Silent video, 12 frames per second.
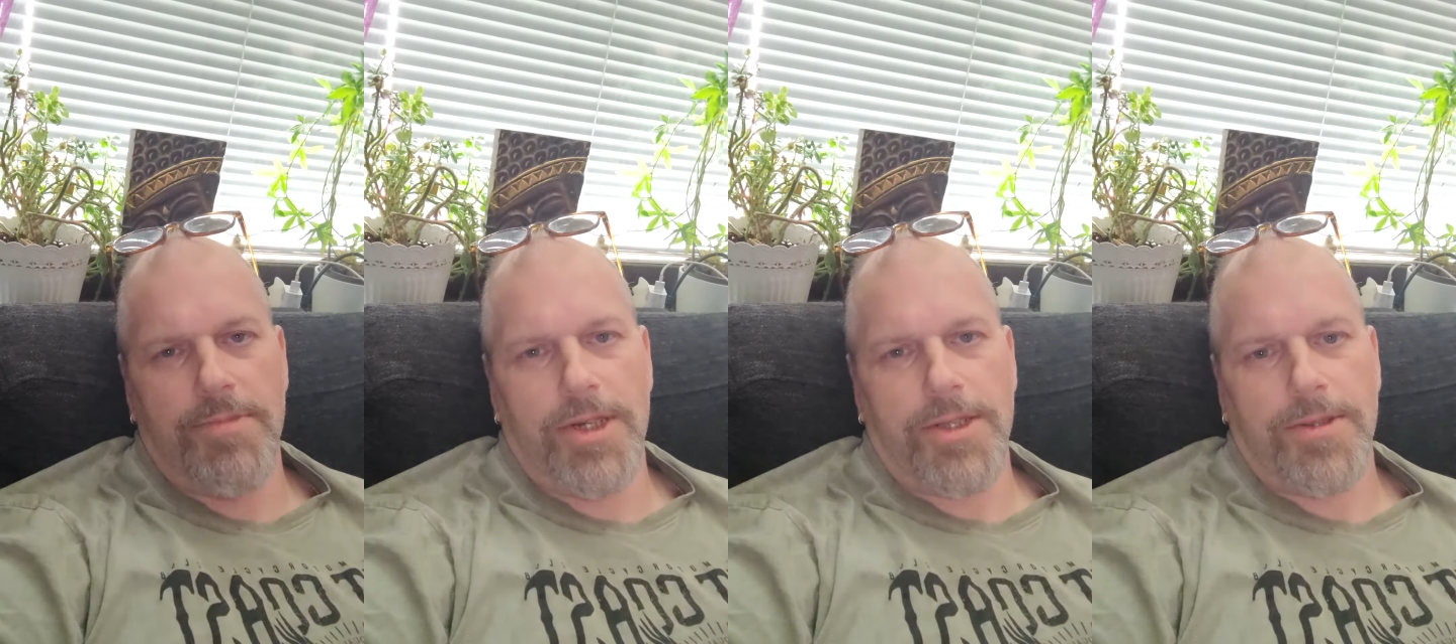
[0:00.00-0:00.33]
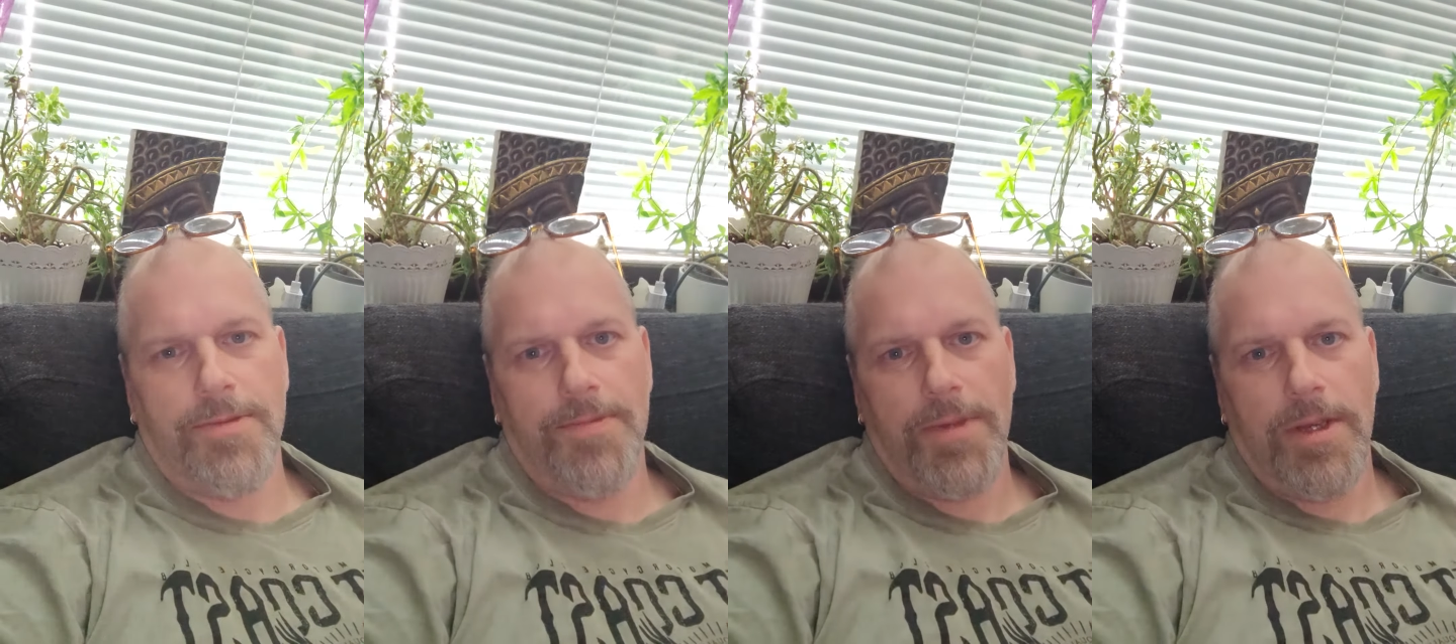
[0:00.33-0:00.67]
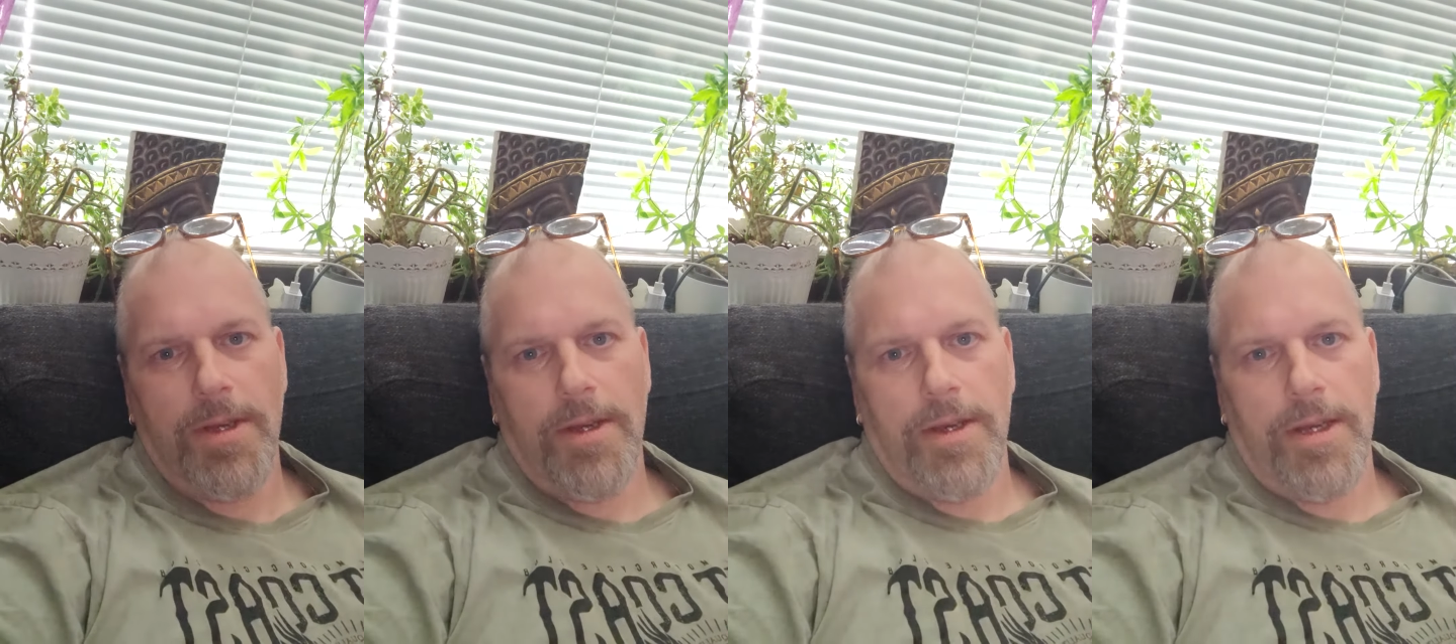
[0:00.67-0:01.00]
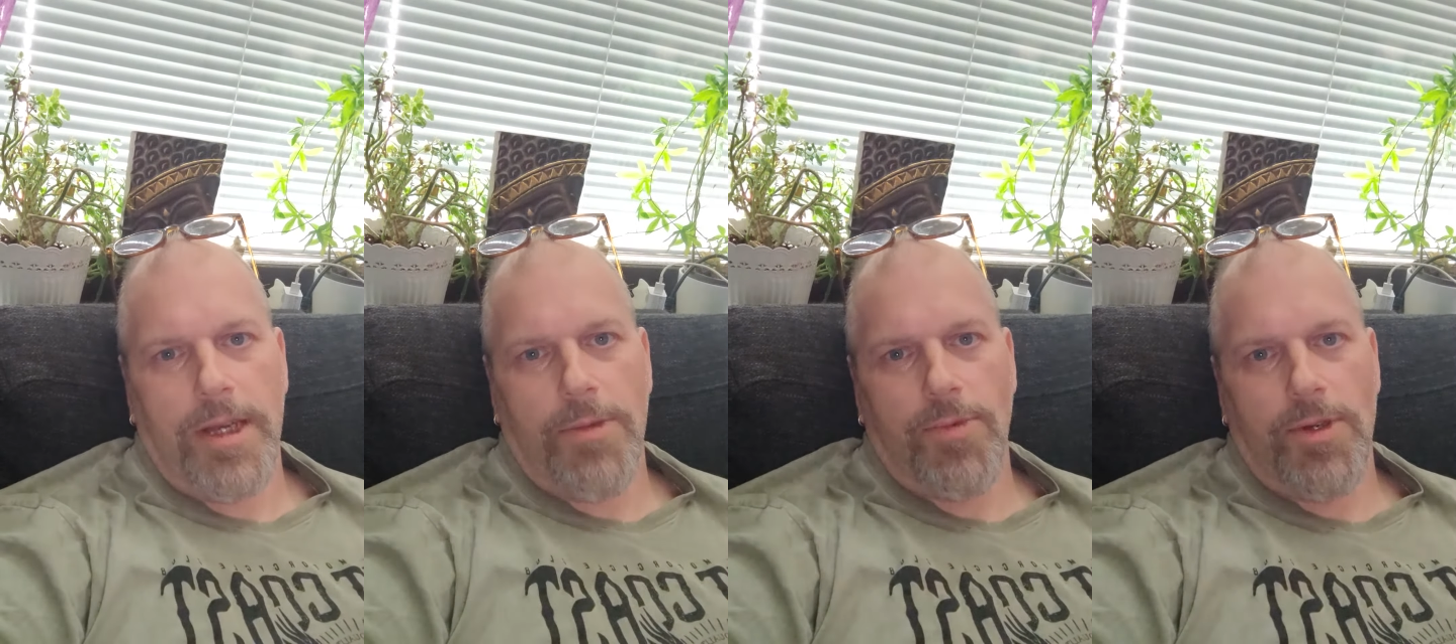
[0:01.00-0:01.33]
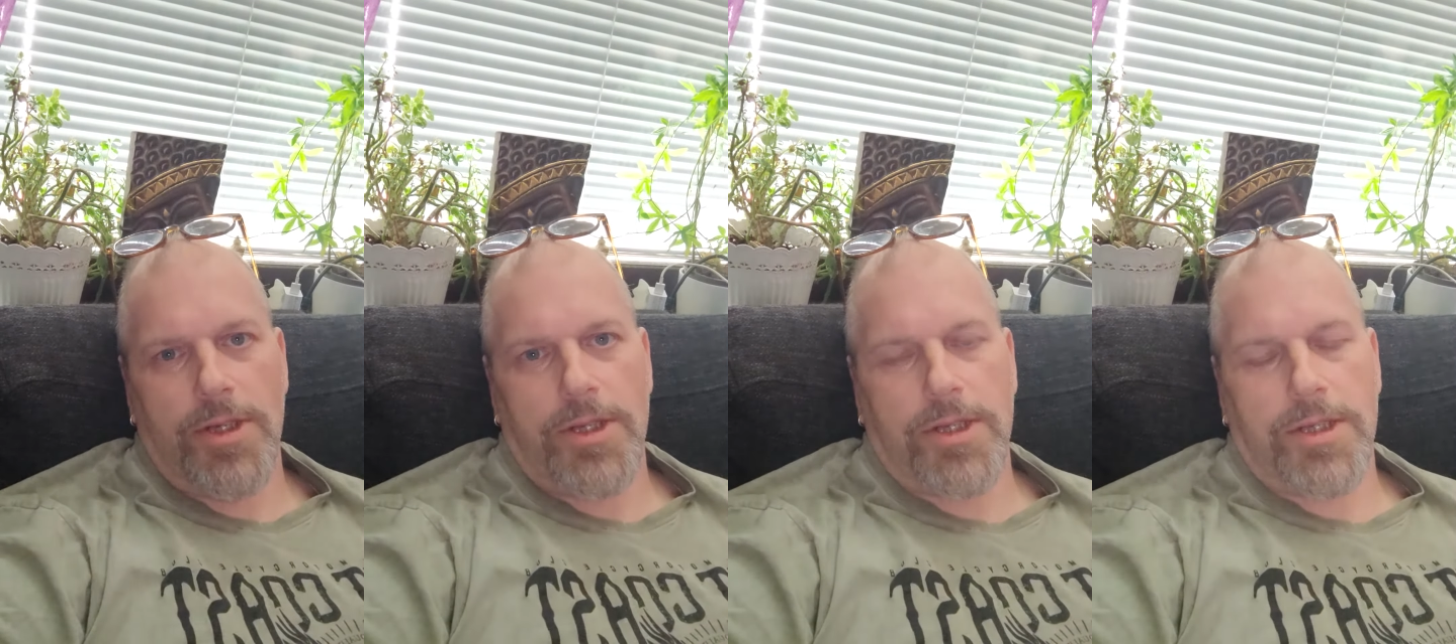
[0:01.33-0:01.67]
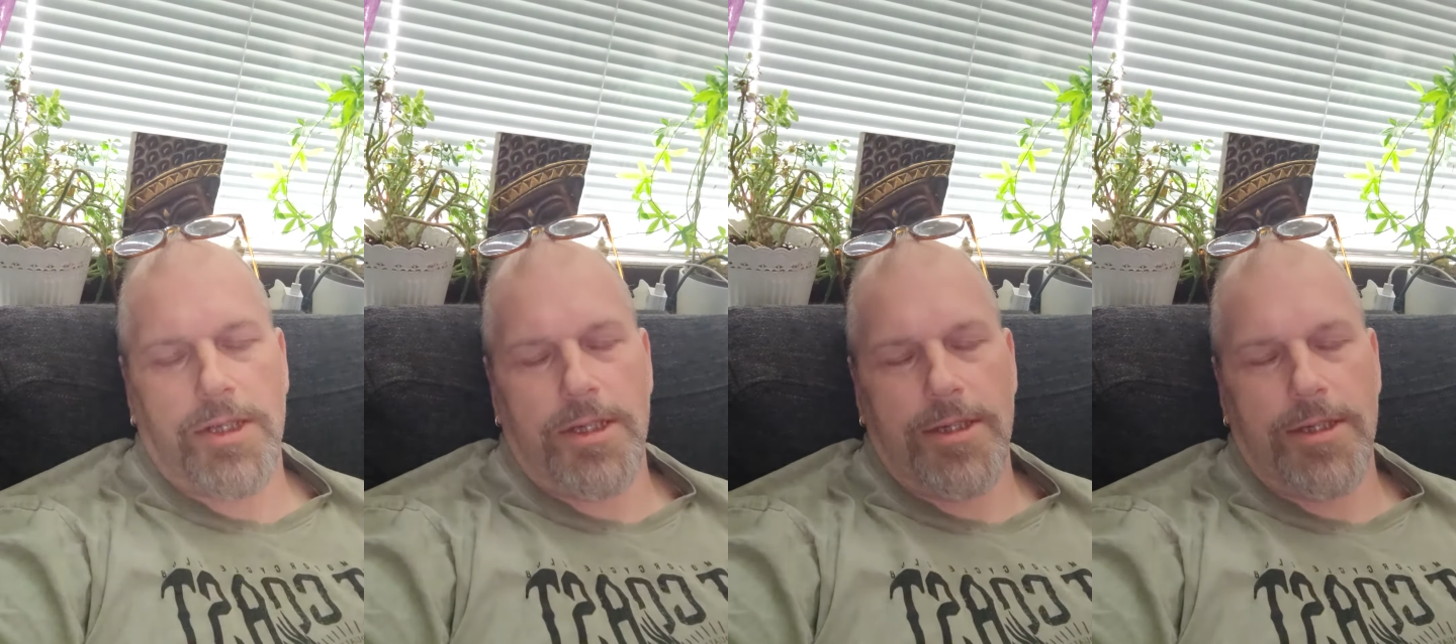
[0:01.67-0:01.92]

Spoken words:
but it was